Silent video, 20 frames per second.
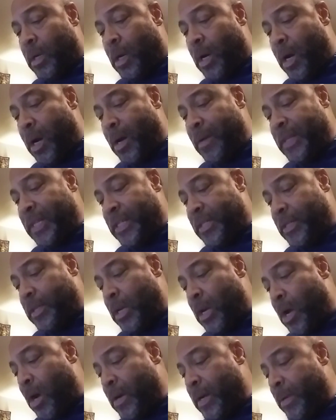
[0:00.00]
all these
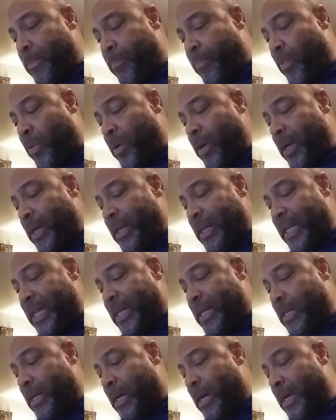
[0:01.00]
long and boring
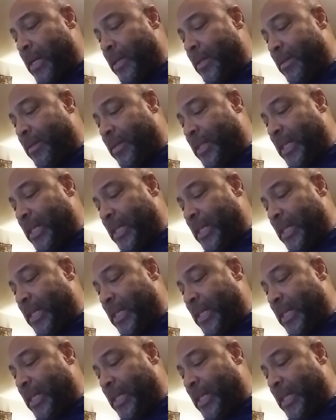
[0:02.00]
Nikon